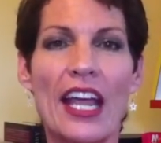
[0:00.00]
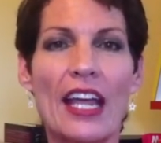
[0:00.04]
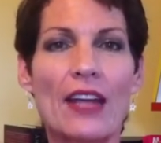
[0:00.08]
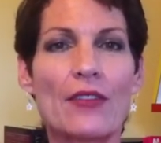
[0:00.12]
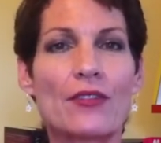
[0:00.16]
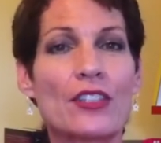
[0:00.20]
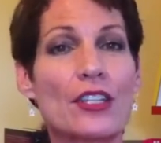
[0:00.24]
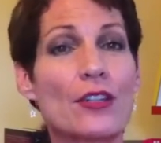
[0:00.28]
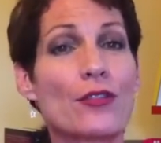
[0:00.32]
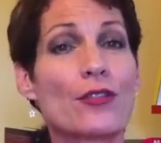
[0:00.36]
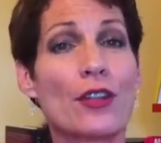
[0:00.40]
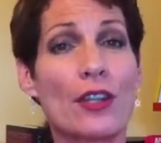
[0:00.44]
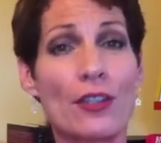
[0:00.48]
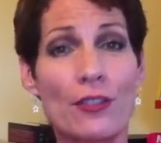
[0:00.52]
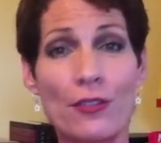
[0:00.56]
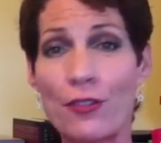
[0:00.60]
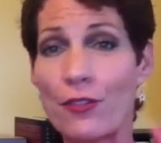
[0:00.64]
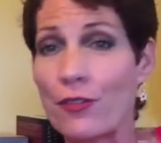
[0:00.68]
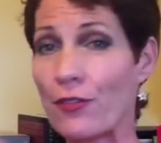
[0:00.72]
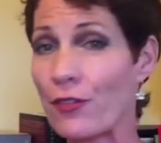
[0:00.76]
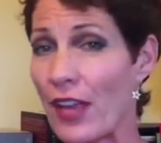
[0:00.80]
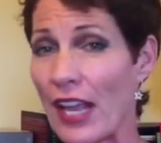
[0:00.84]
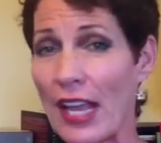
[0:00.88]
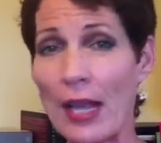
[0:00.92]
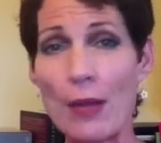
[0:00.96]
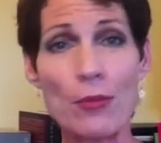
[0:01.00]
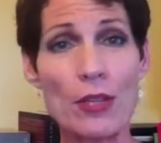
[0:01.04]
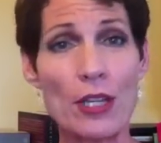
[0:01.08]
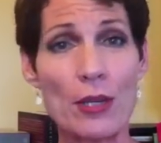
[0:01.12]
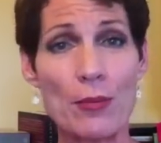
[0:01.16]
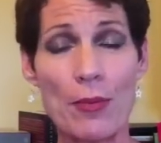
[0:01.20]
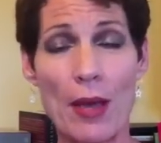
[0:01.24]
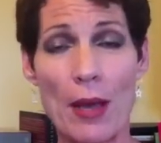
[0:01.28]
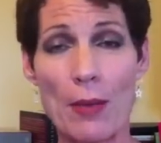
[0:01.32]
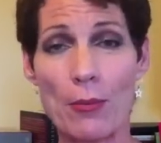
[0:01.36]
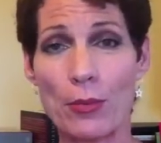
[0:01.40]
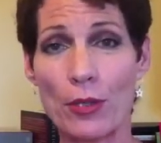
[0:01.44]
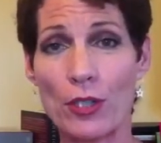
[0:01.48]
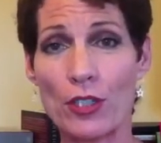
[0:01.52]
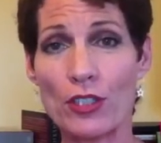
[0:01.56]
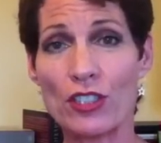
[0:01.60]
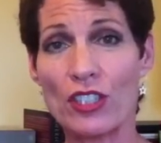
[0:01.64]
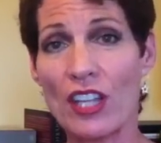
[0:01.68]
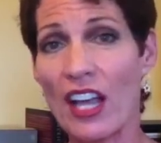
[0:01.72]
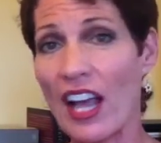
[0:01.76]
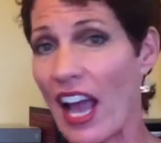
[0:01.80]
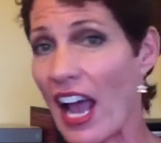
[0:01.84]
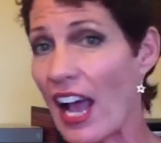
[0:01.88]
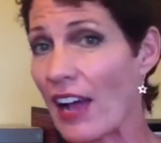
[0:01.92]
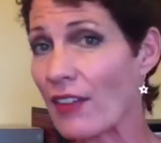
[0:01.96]
If different family
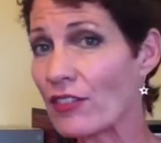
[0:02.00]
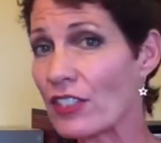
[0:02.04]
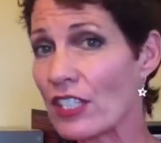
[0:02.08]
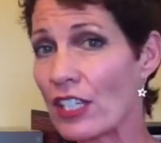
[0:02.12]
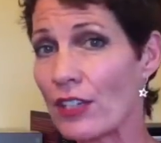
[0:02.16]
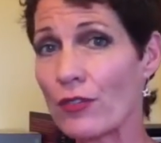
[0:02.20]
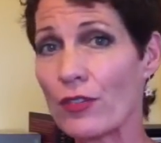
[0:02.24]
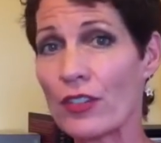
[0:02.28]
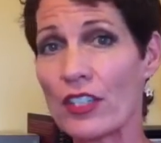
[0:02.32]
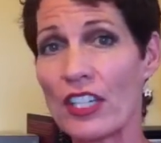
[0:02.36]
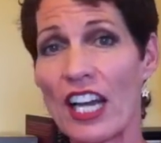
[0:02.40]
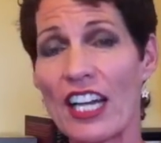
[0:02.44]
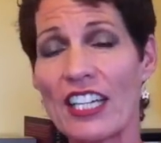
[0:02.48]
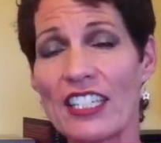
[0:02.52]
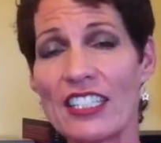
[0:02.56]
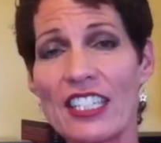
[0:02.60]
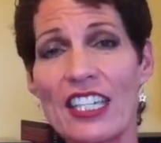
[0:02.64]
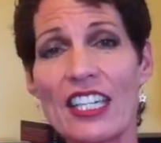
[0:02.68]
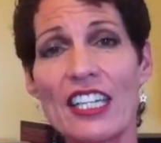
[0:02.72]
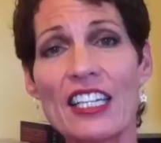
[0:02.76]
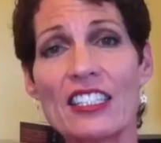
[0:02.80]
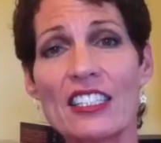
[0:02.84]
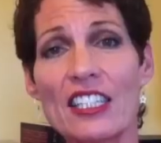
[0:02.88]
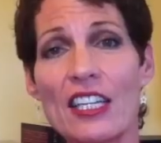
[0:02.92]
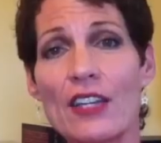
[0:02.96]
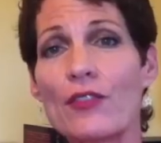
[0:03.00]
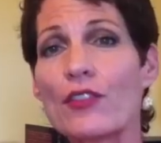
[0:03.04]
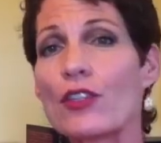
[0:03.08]
members have different ideas,